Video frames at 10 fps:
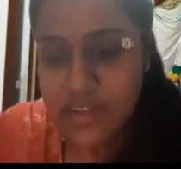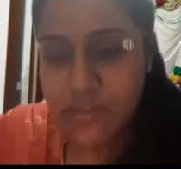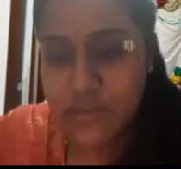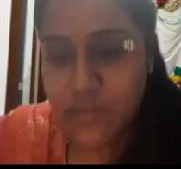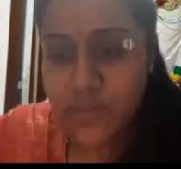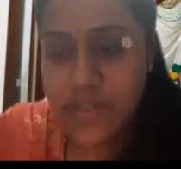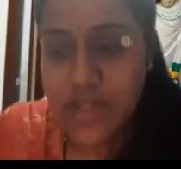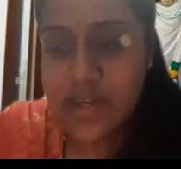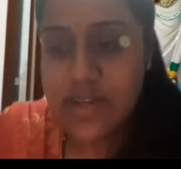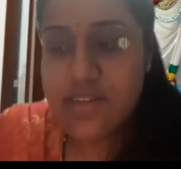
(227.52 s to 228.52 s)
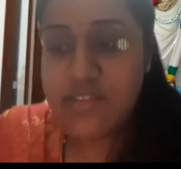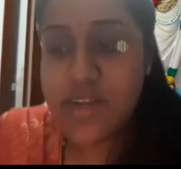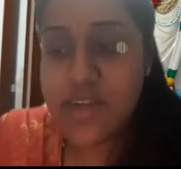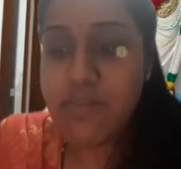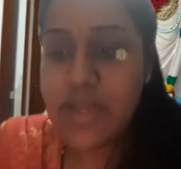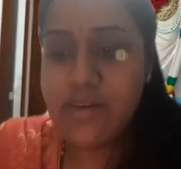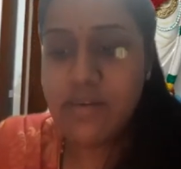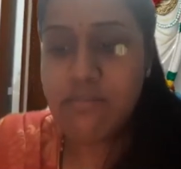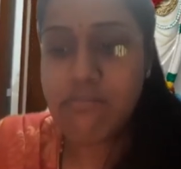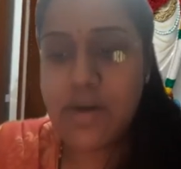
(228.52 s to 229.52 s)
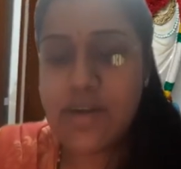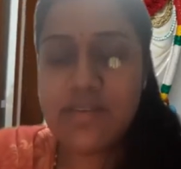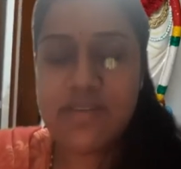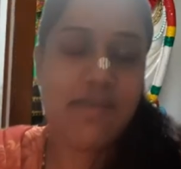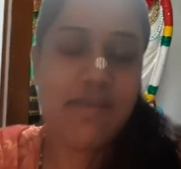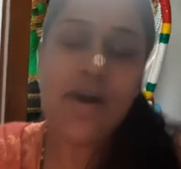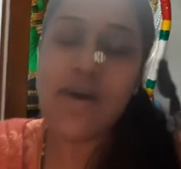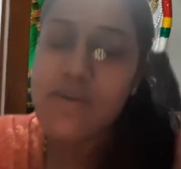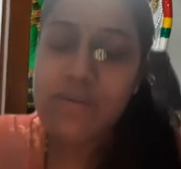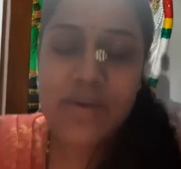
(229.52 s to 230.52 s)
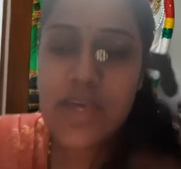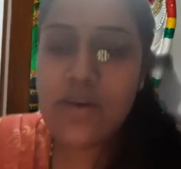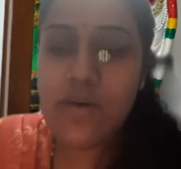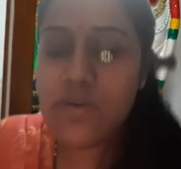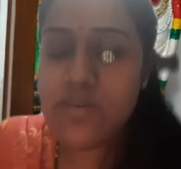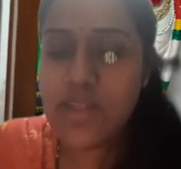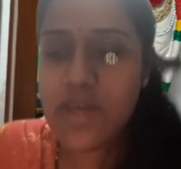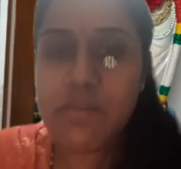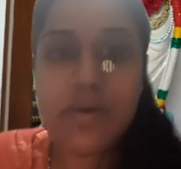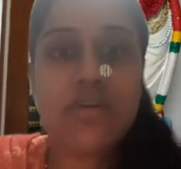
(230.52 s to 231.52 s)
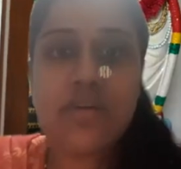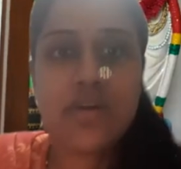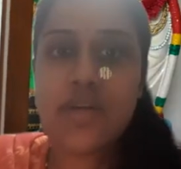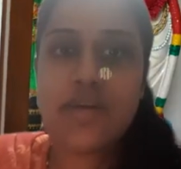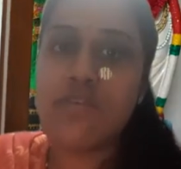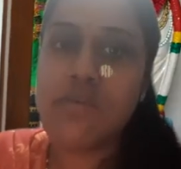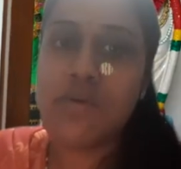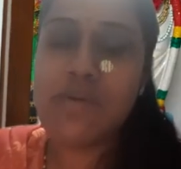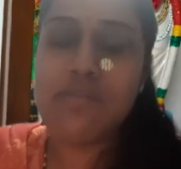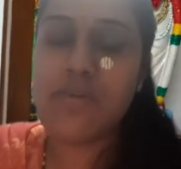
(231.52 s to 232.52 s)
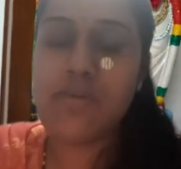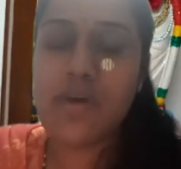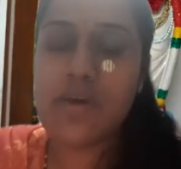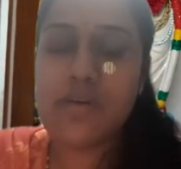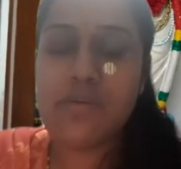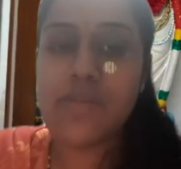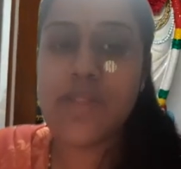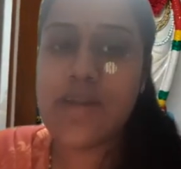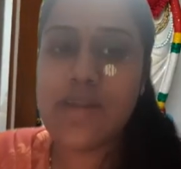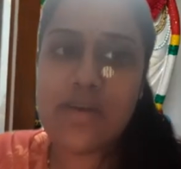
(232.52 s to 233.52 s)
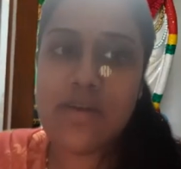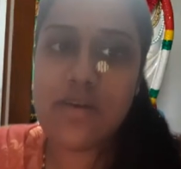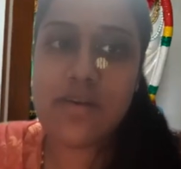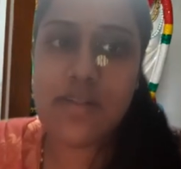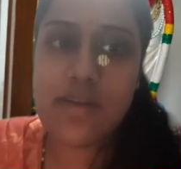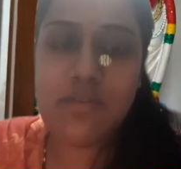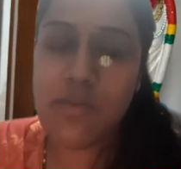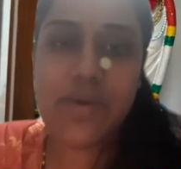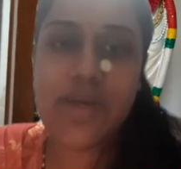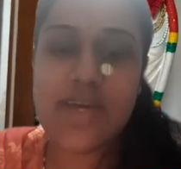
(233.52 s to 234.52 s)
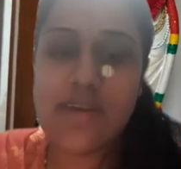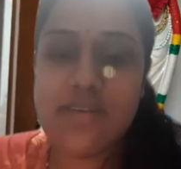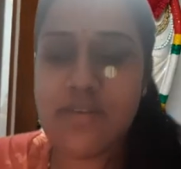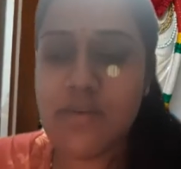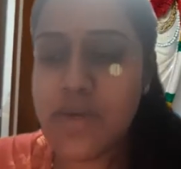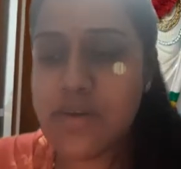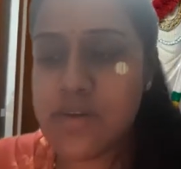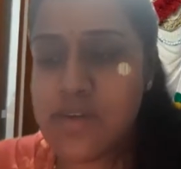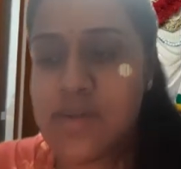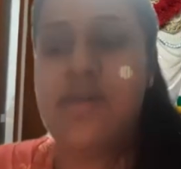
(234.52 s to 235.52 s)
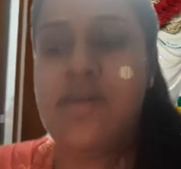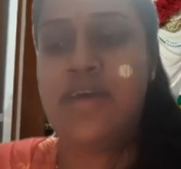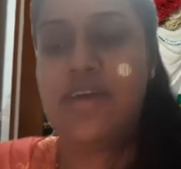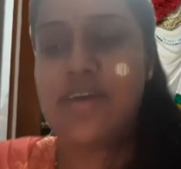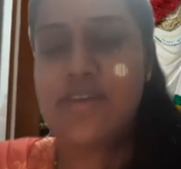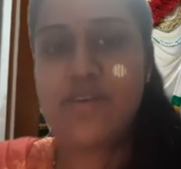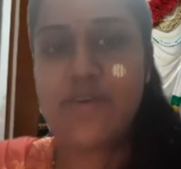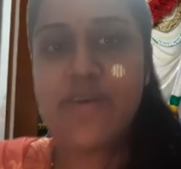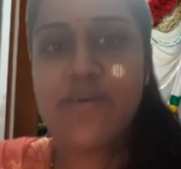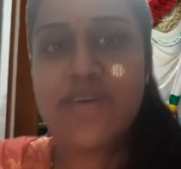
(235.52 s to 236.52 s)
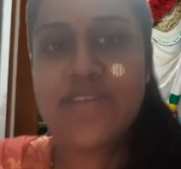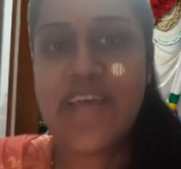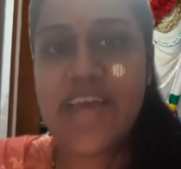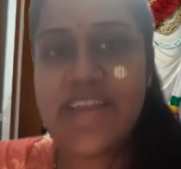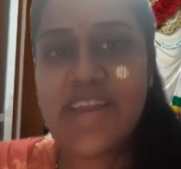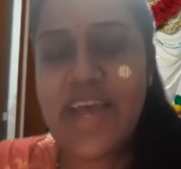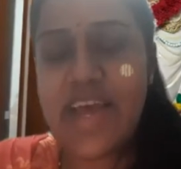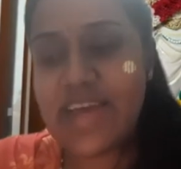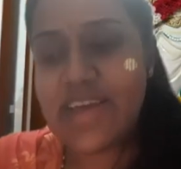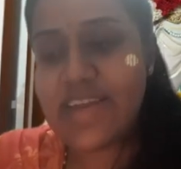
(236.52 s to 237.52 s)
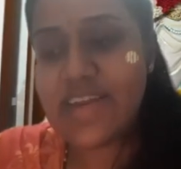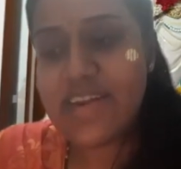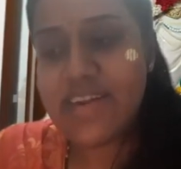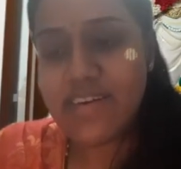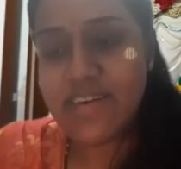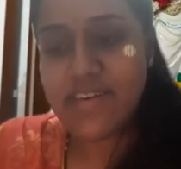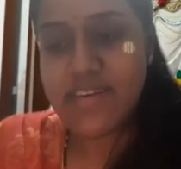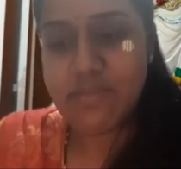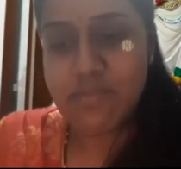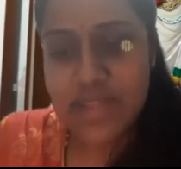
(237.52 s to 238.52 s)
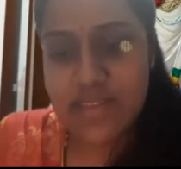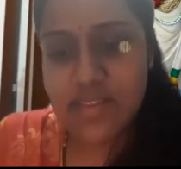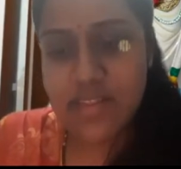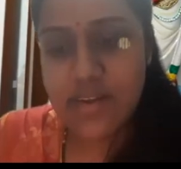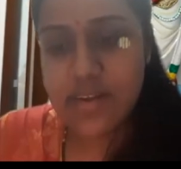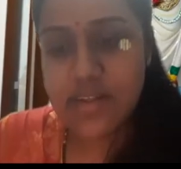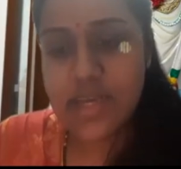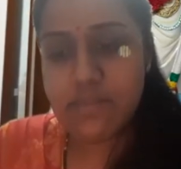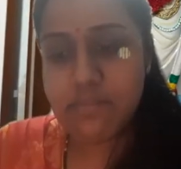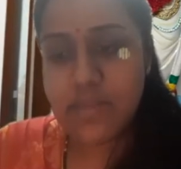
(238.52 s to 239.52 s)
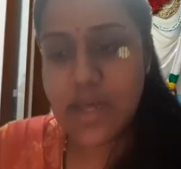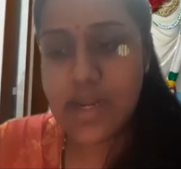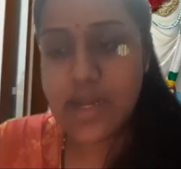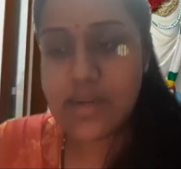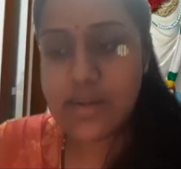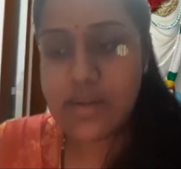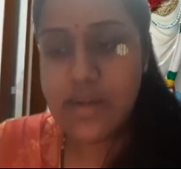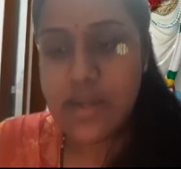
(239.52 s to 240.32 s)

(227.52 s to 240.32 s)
So Narada is trembling, but somehow he goes there because Krishna has told him to do that, and there's no way he can disobey Krishna. So he goes there and repeats the name Narayana